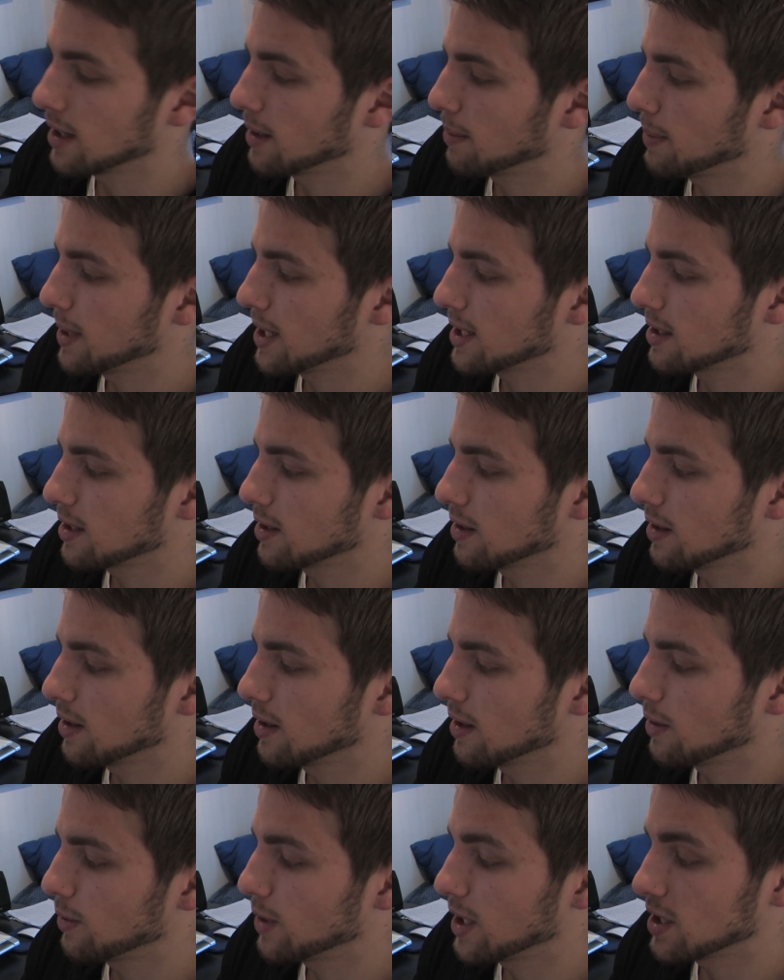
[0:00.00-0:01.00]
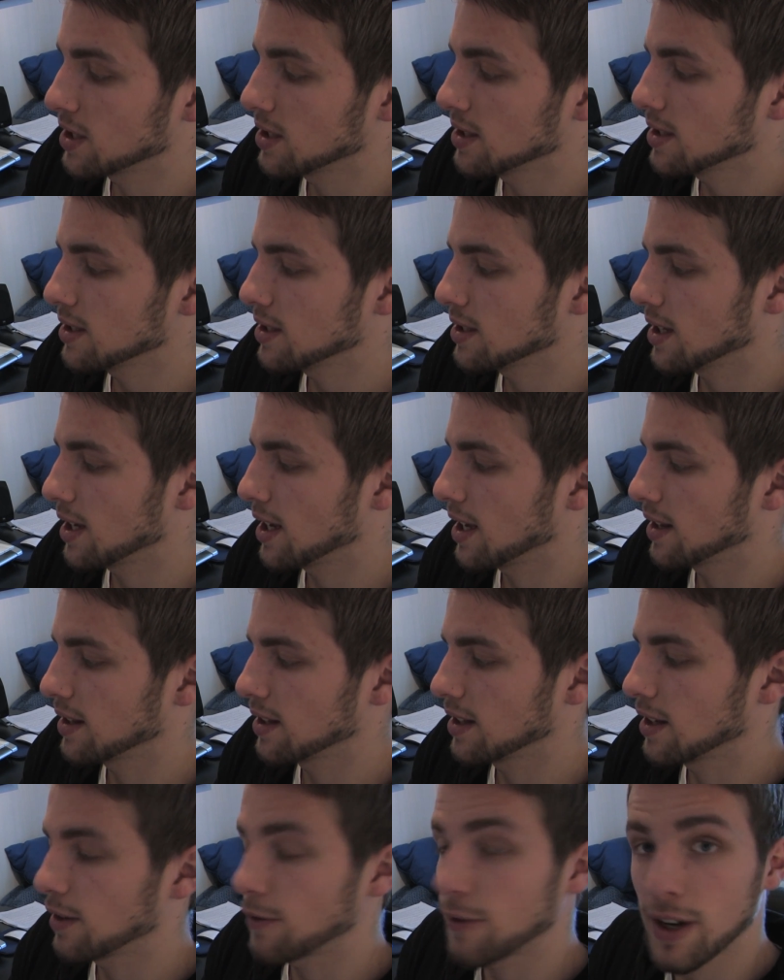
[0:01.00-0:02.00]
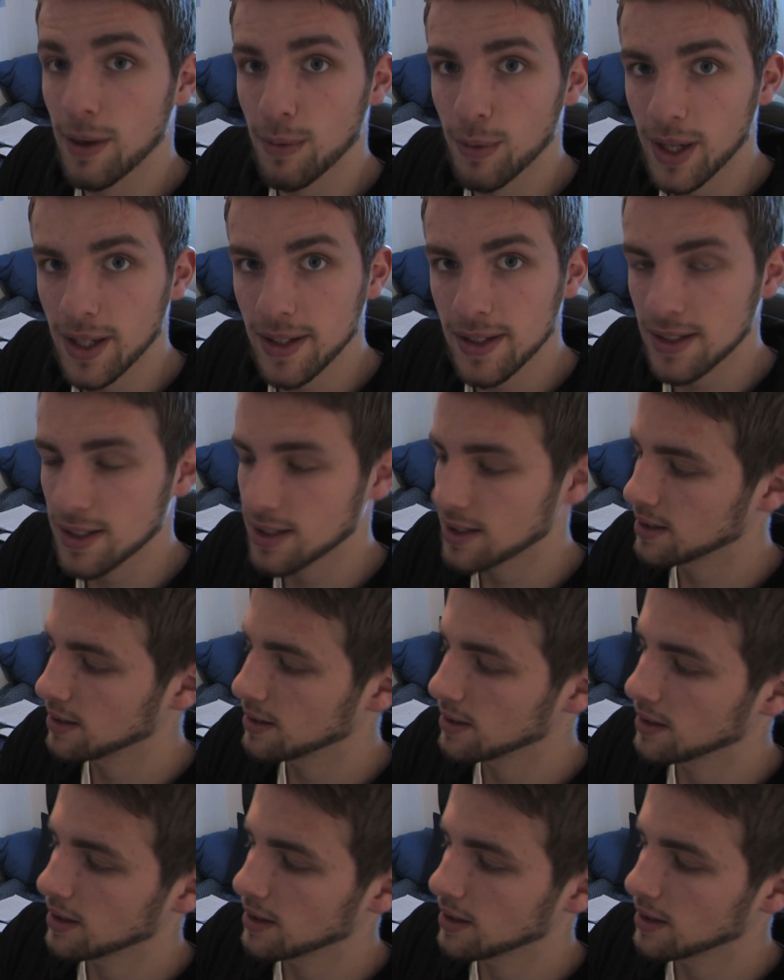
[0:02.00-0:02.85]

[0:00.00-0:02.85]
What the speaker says: pixel ratios and frame rates.